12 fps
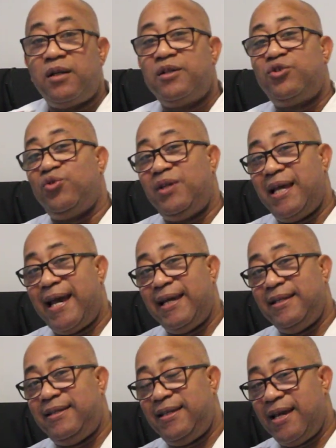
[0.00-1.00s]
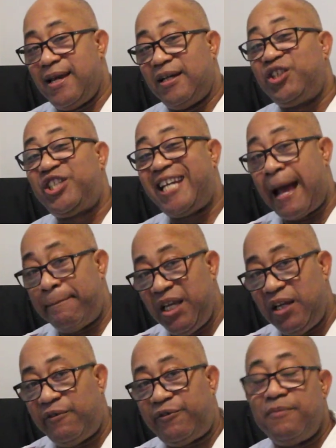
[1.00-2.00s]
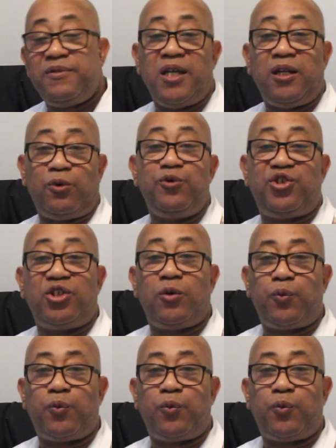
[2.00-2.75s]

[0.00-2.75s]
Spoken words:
to the idea, Sabine from St. Lucia the